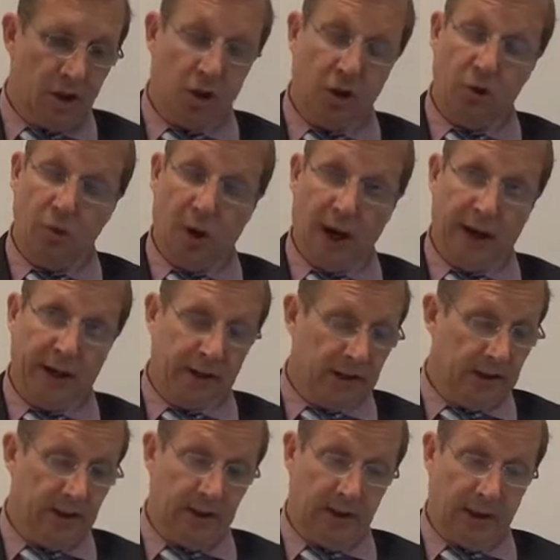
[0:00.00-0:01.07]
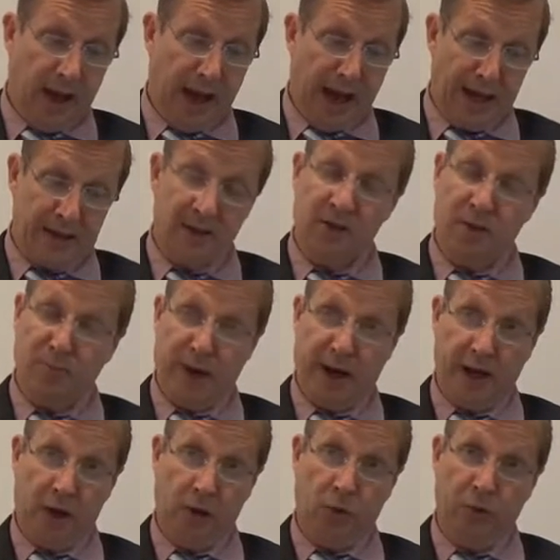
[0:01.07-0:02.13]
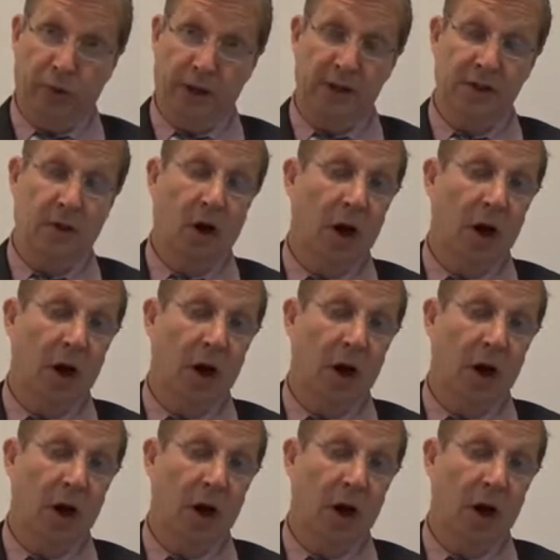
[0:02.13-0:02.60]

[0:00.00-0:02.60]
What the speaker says: You are asked to pay your rent